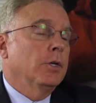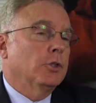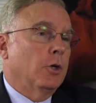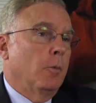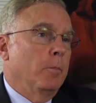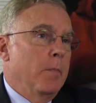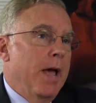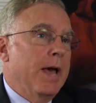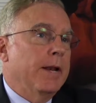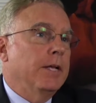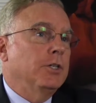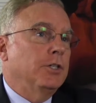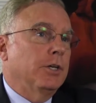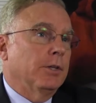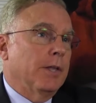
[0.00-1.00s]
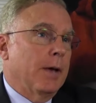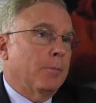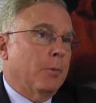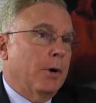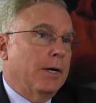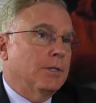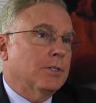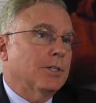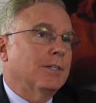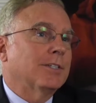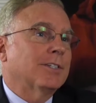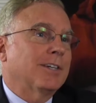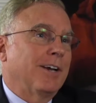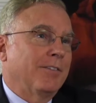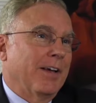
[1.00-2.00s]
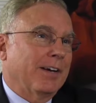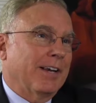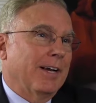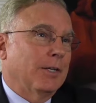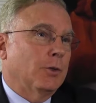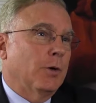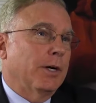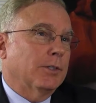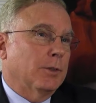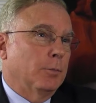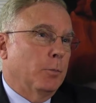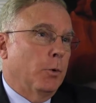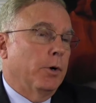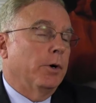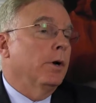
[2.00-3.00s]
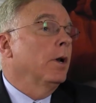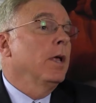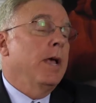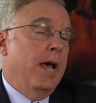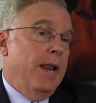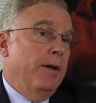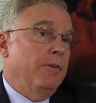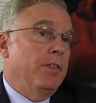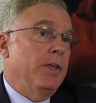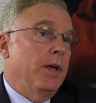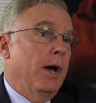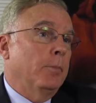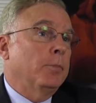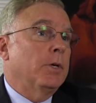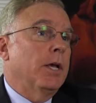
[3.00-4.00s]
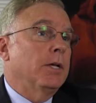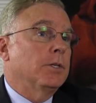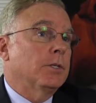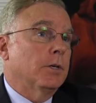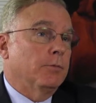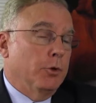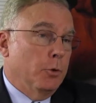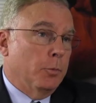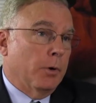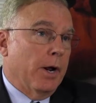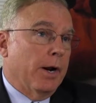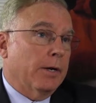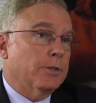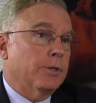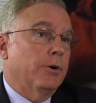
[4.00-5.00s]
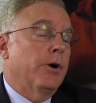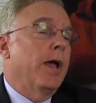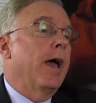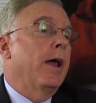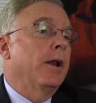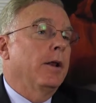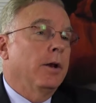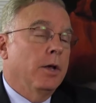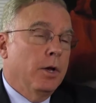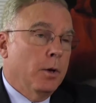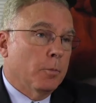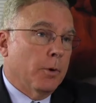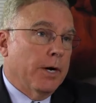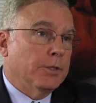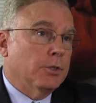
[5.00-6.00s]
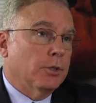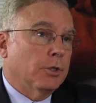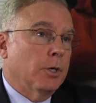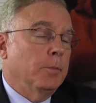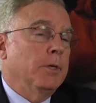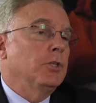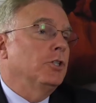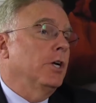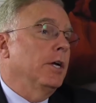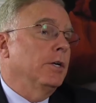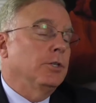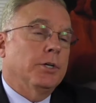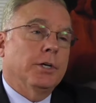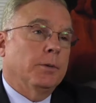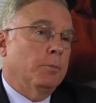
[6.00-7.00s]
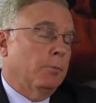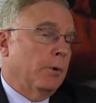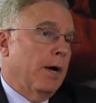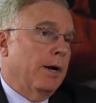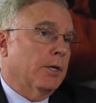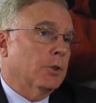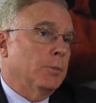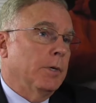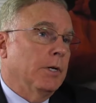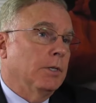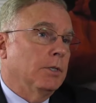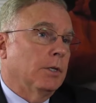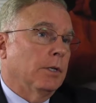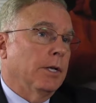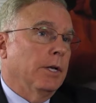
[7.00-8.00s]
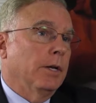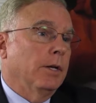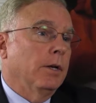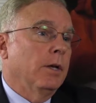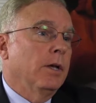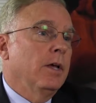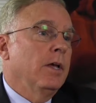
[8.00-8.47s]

So managing that price list of that contract is important, and having the updates of new products that are added, prices could be changing, products being deleted.